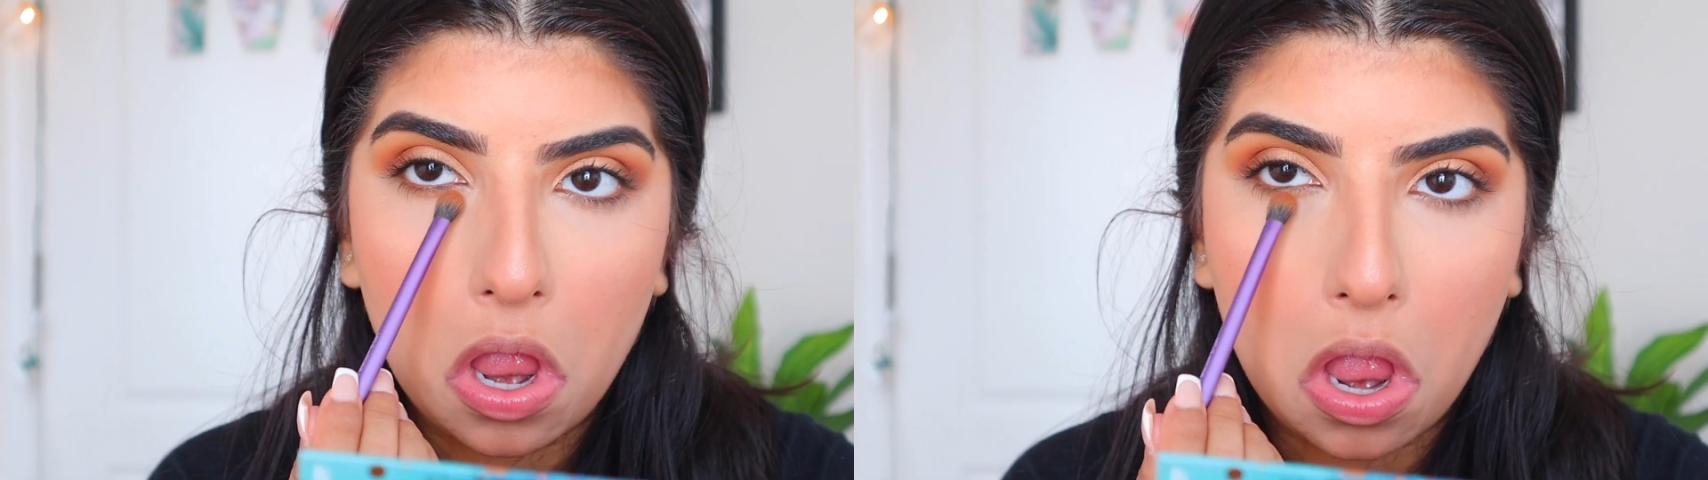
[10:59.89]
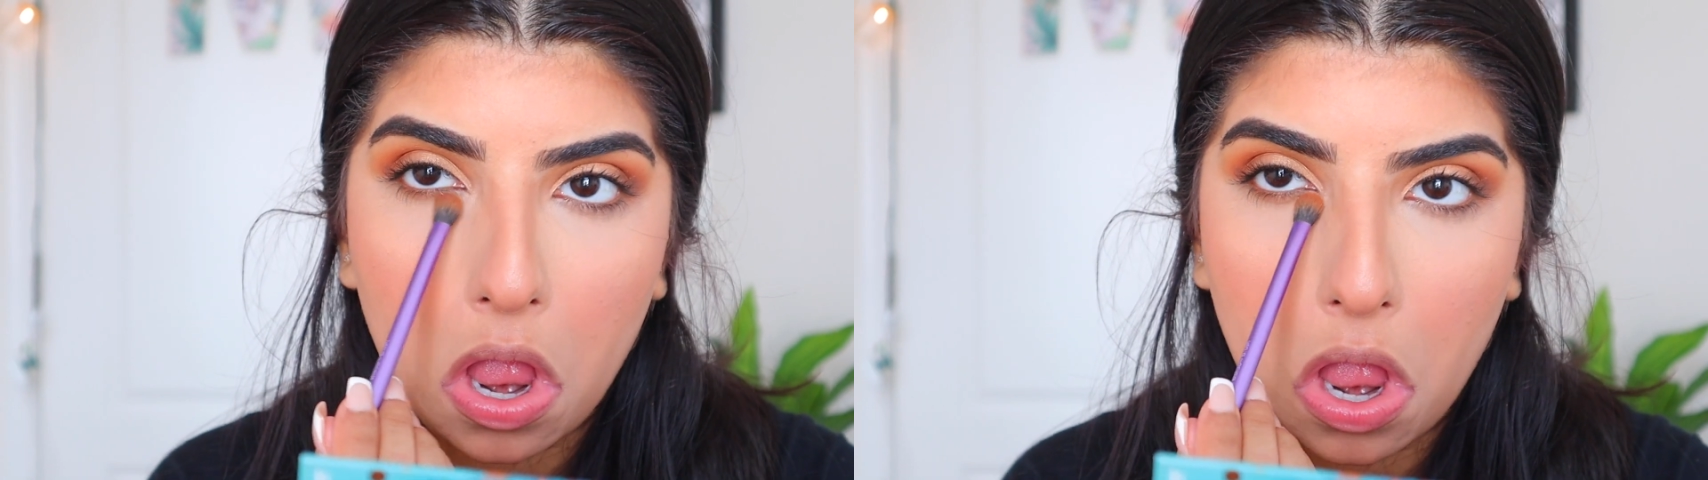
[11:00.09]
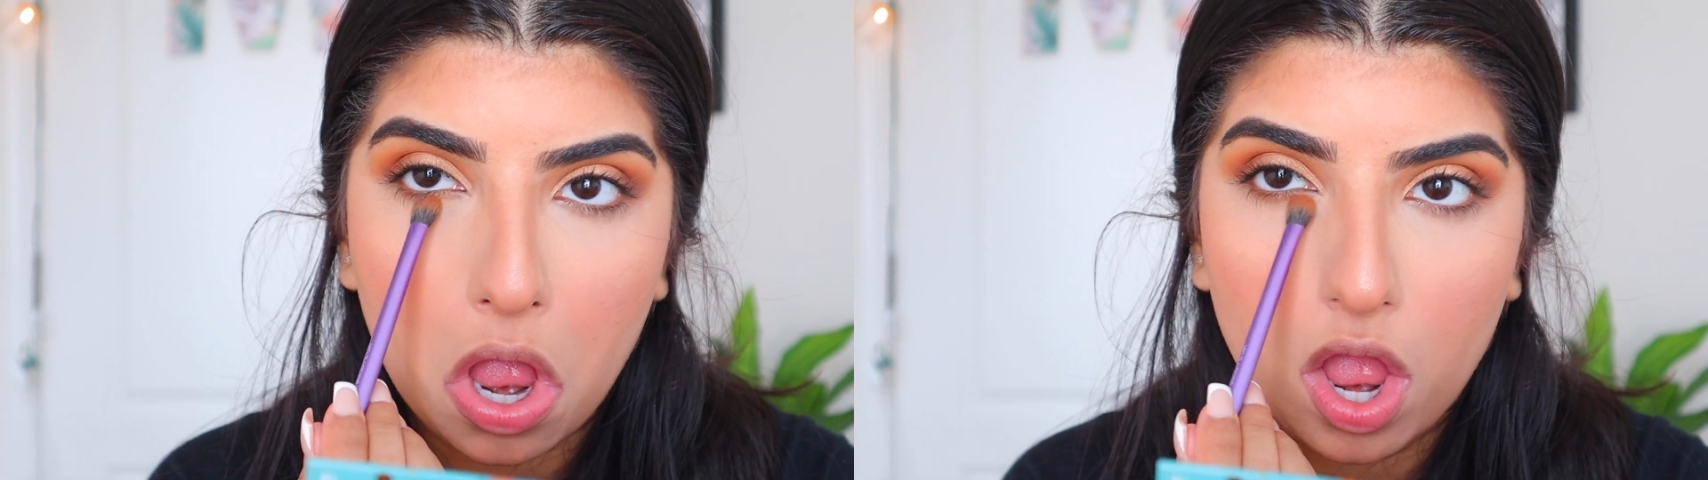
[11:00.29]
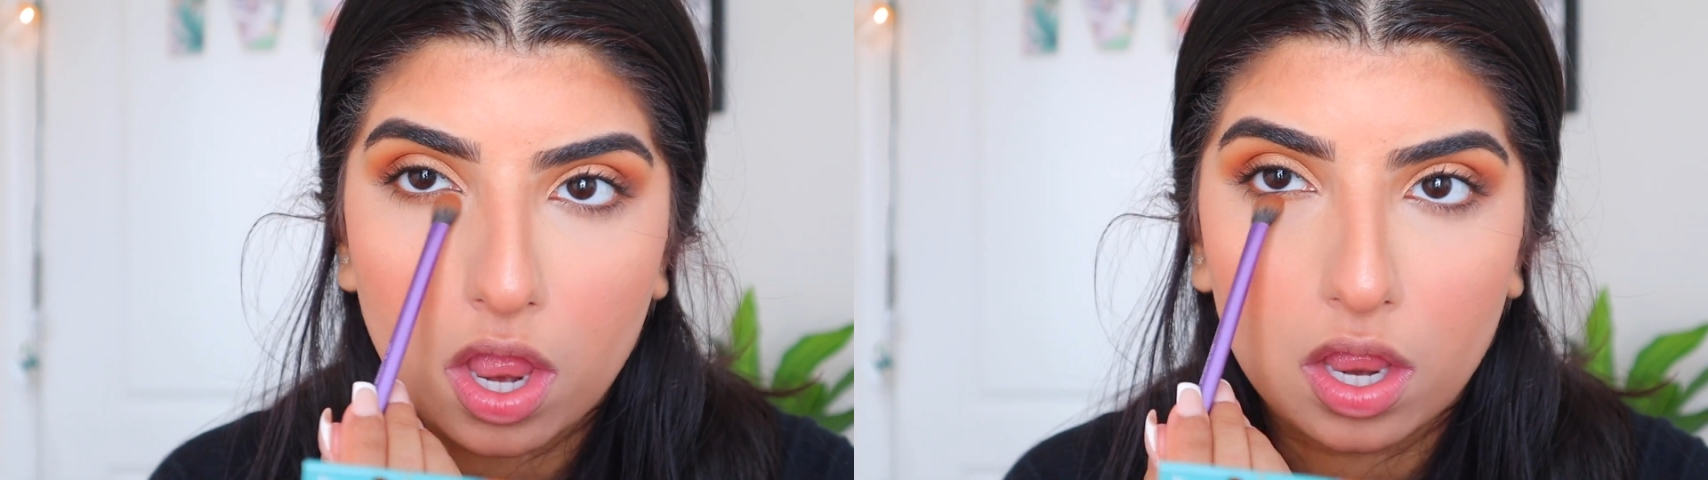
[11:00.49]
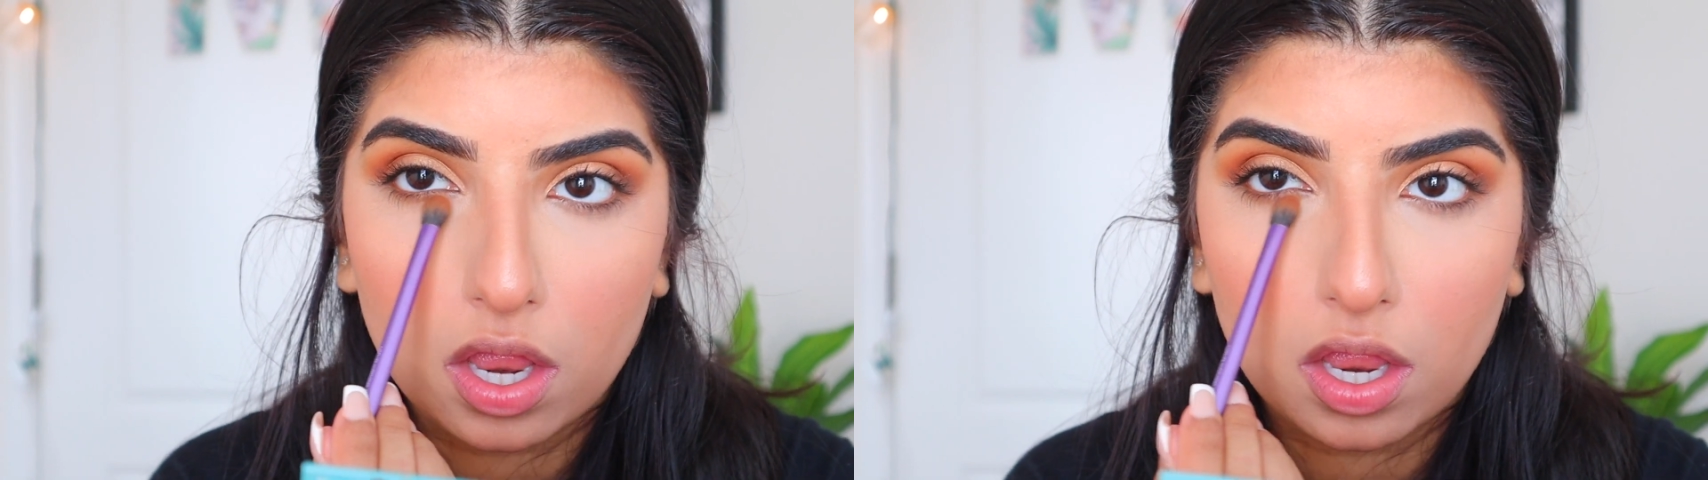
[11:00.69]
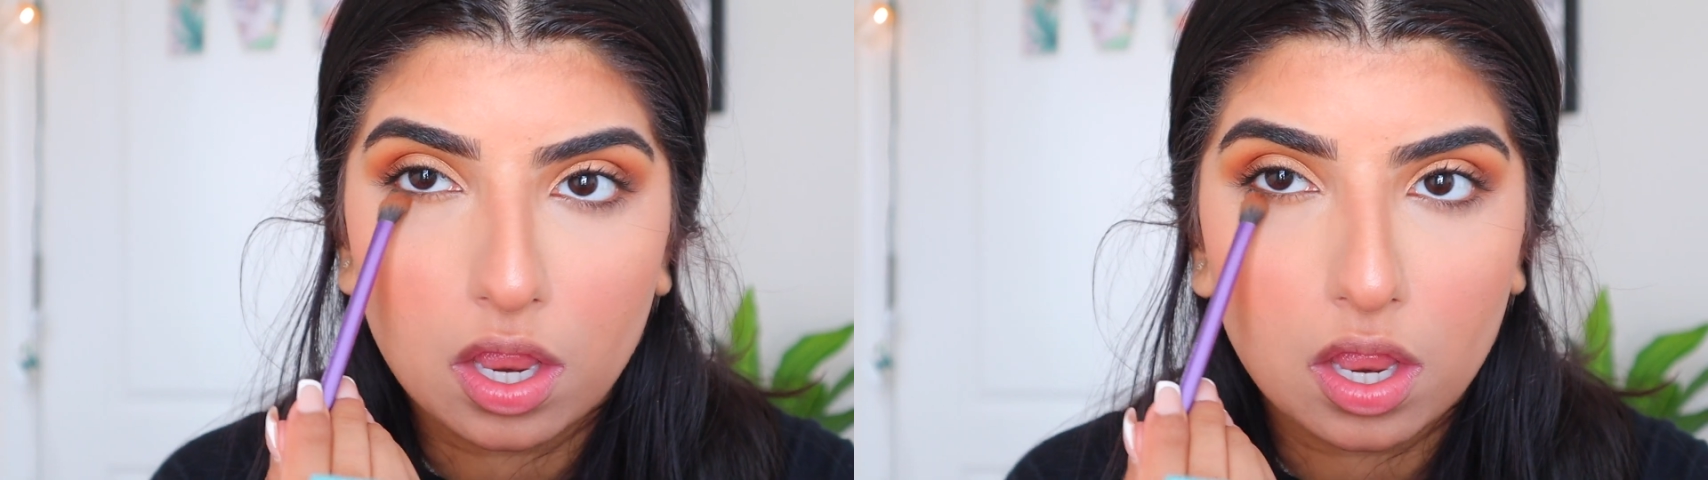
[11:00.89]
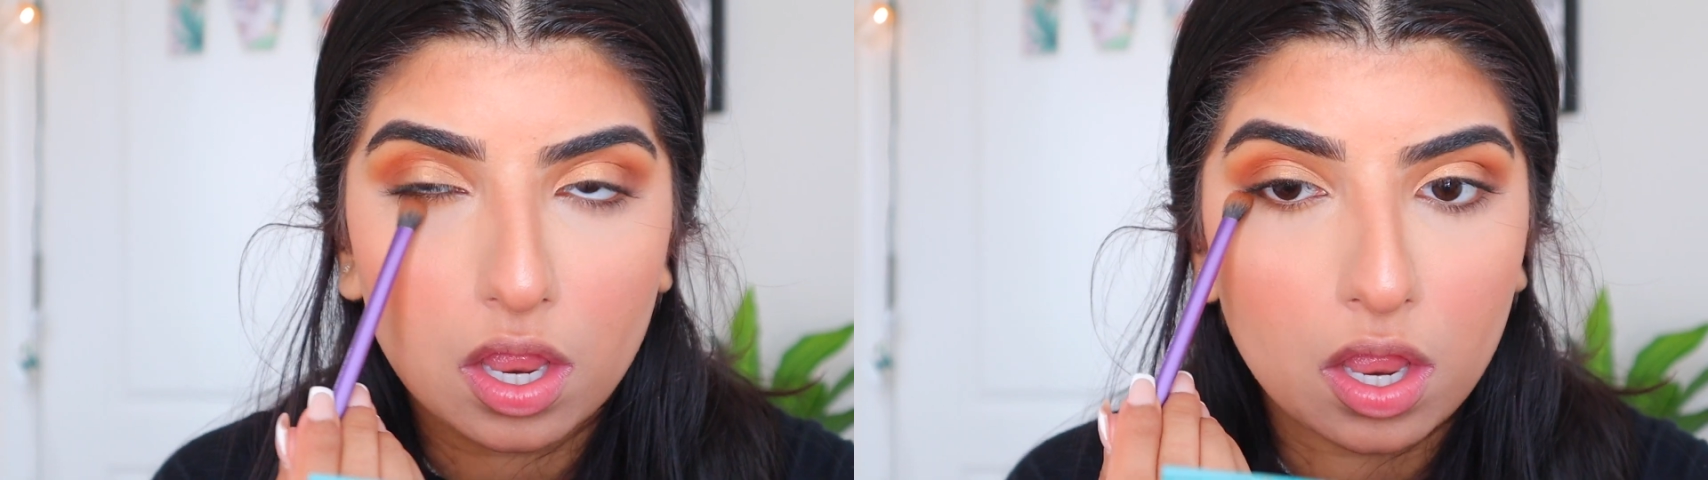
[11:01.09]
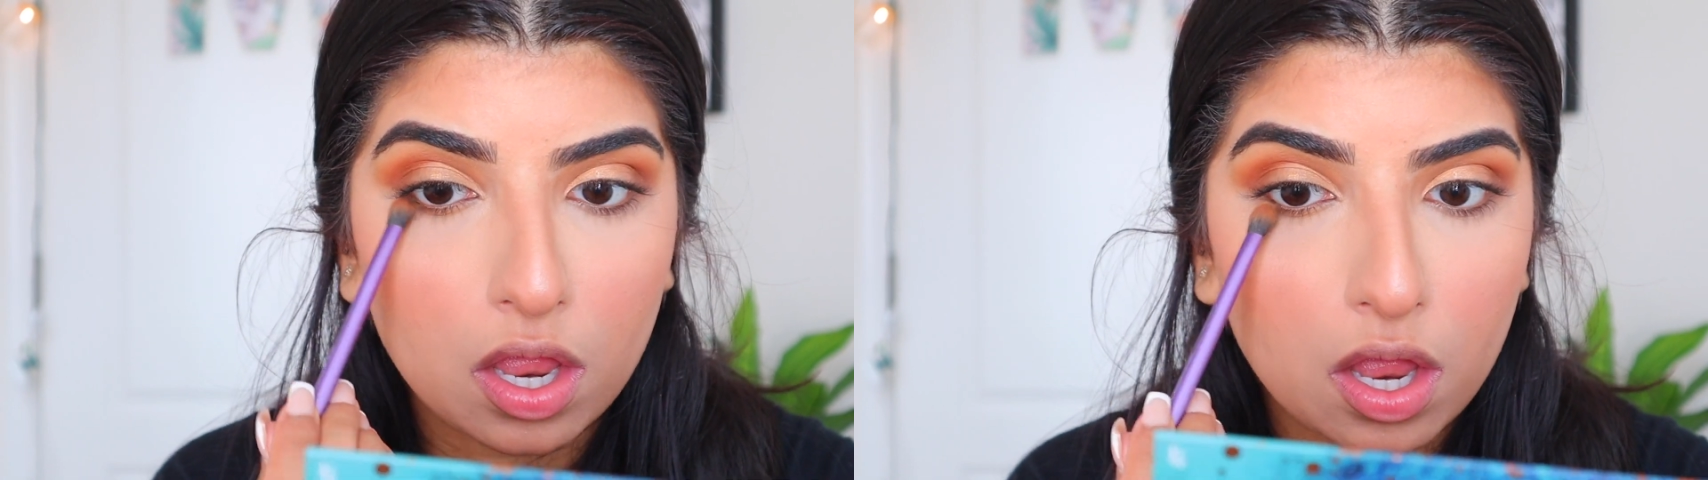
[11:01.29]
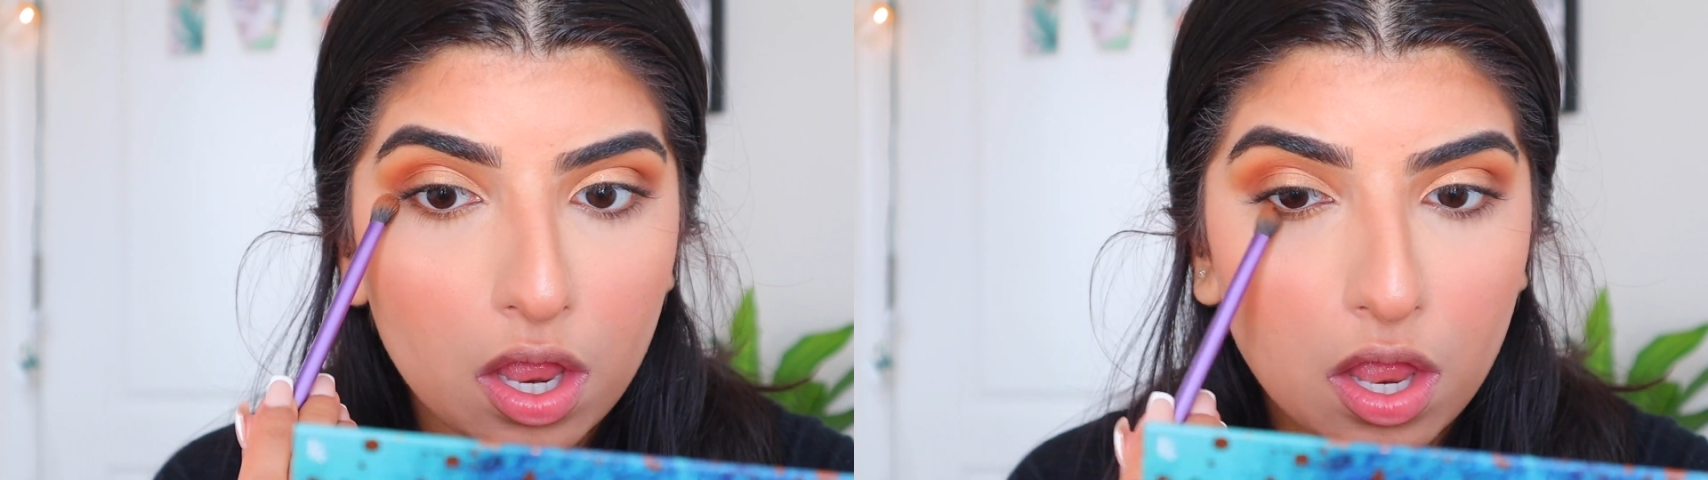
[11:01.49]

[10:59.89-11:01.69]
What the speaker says: I'm just gonna blend that underneath.